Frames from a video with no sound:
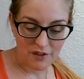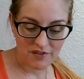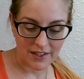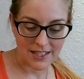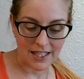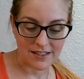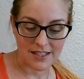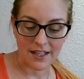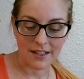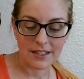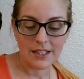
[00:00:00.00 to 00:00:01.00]

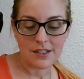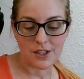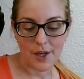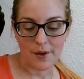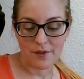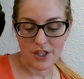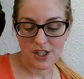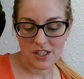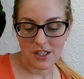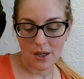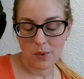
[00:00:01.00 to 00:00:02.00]
Fantastic. So
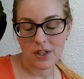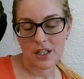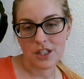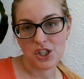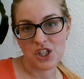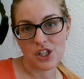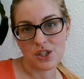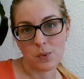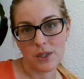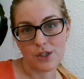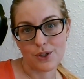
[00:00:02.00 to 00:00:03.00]
I want to just
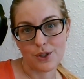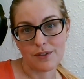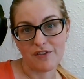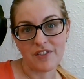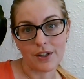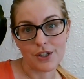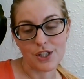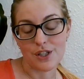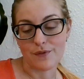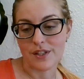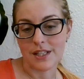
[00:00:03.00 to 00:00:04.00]
whiz through some
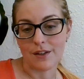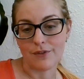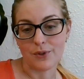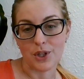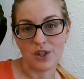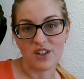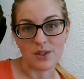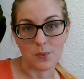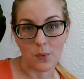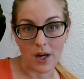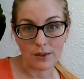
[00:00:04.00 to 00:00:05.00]
functions of the skin for you
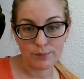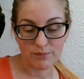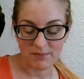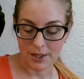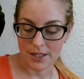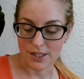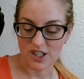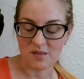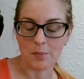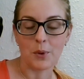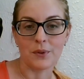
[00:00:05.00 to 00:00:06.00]
as well, because it's
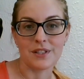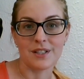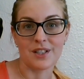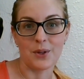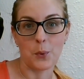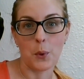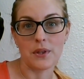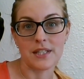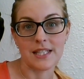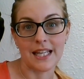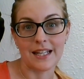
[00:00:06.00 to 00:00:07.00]
important to know what the
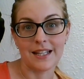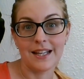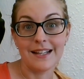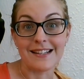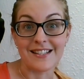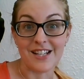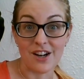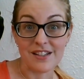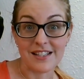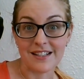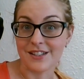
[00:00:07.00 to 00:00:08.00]
skin
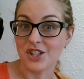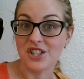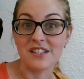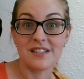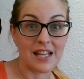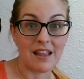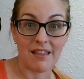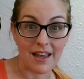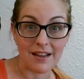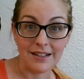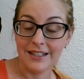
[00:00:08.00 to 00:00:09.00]
does. It doesn't just sit
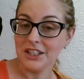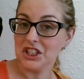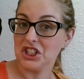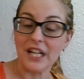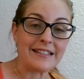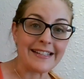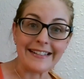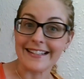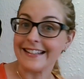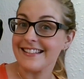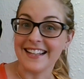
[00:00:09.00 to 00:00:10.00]
there shedding
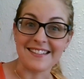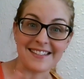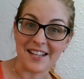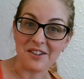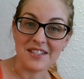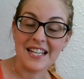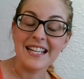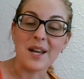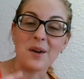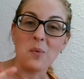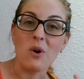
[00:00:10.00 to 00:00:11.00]
dead skin cells,
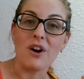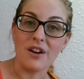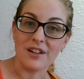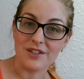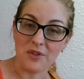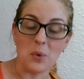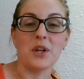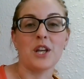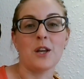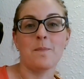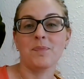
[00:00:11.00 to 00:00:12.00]
it works for
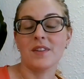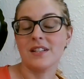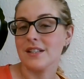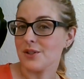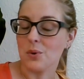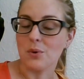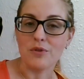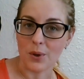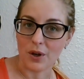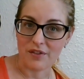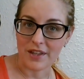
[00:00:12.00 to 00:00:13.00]
you, and it does an awful
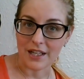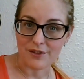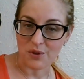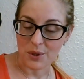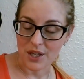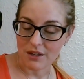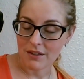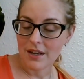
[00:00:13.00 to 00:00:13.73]
lot of things for you.